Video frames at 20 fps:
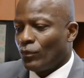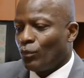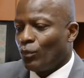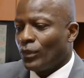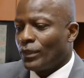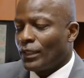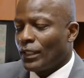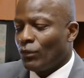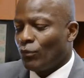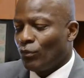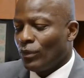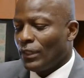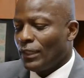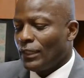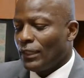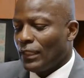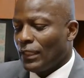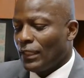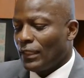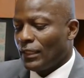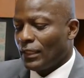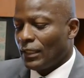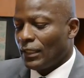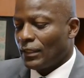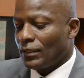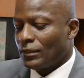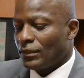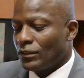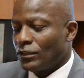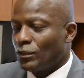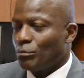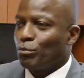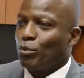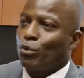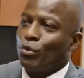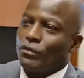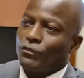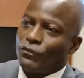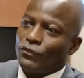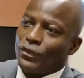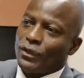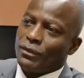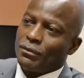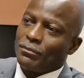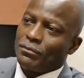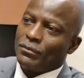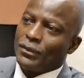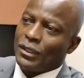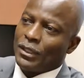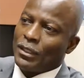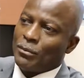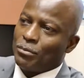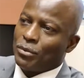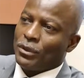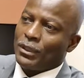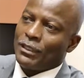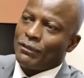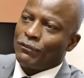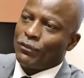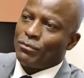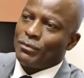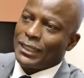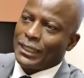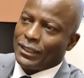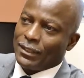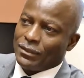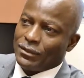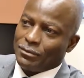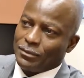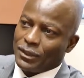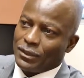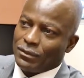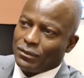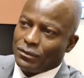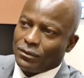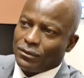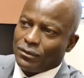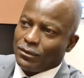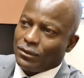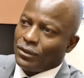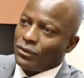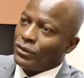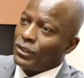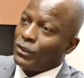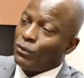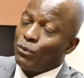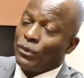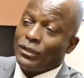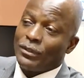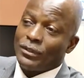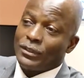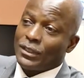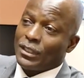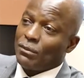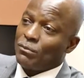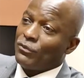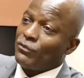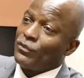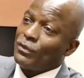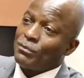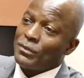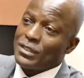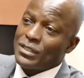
what they really need is support from upper-level management. Okay, whether it's coming from